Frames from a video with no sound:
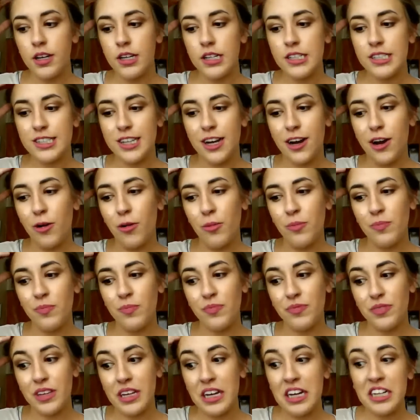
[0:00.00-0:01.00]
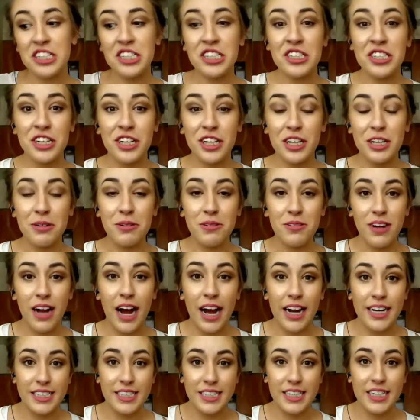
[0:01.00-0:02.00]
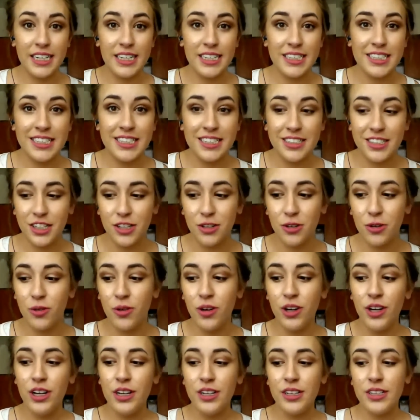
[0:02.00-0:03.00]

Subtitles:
So it's just a good idea to,